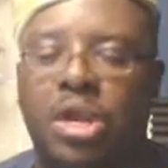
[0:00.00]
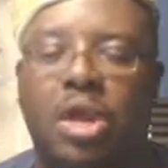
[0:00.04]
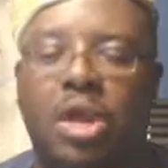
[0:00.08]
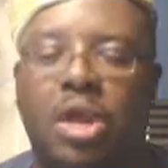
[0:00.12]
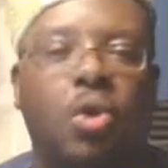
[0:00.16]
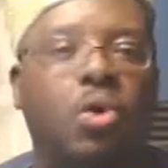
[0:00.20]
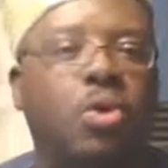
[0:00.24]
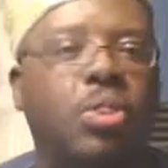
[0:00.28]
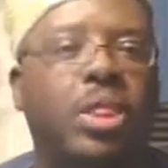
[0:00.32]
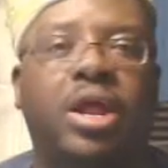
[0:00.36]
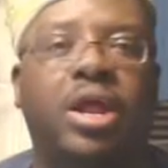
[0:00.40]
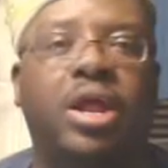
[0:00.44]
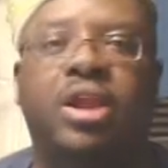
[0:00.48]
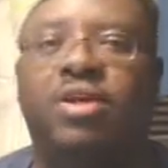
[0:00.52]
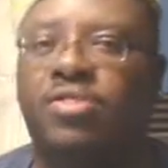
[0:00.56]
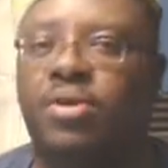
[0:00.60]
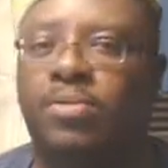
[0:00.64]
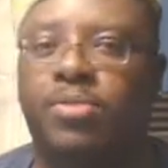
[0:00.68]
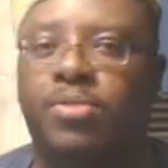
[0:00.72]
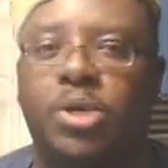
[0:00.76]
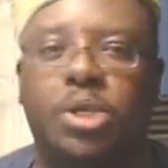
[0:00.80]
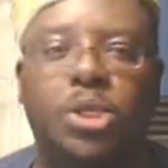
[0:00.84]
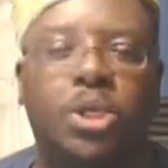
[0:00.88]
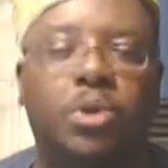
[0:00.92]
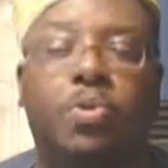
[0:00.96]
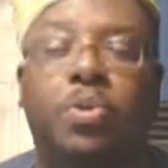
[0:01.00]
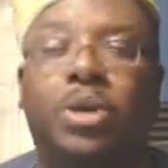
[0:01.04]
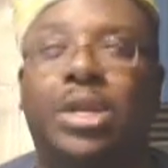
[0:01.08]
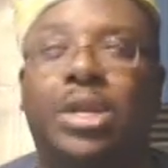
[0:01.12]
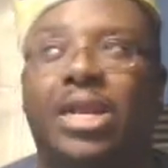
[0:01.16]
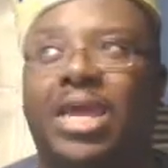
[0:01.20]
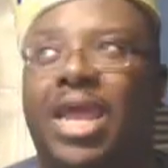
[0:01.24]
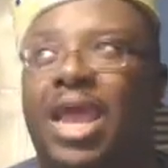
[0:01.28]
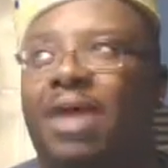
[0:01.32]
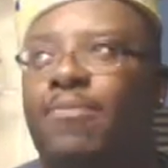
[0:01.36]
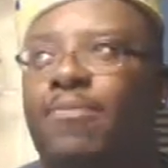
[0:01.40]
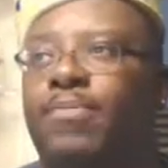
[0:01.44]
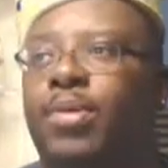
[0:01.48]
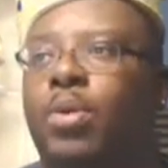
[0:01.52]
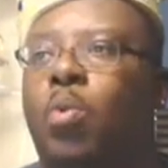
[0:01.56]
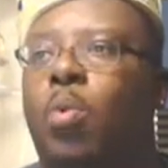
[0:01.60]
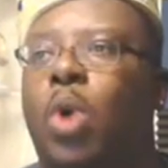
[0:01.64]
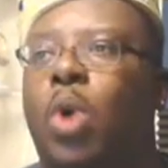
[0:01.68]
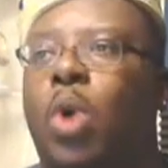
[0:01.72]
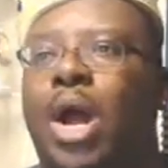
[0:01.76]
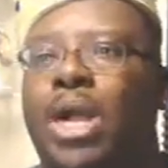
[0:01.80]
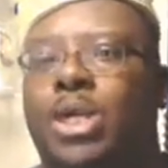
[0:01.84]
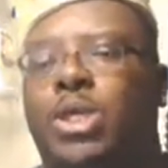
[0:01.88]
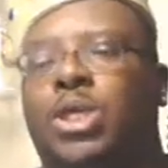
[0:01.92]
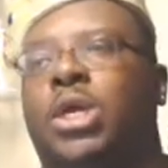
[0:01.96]
No, none of them should really have been
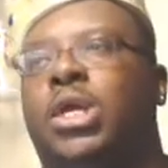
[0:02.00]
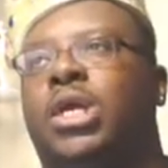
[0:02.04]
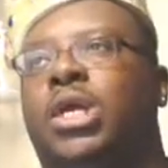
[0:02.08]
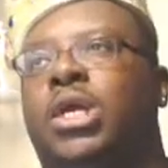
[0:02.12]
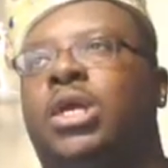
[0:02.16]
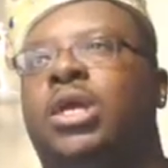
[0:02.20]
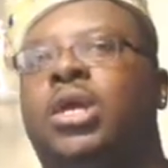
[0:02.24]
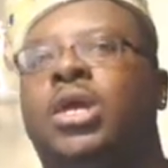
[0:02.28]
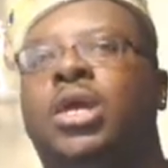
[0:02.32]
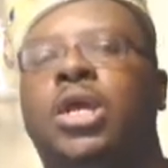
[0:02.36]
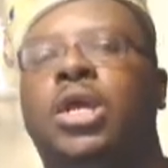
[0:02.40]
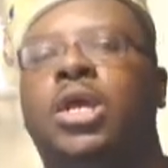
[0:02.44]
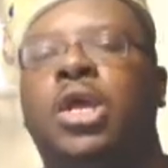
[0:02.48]
watching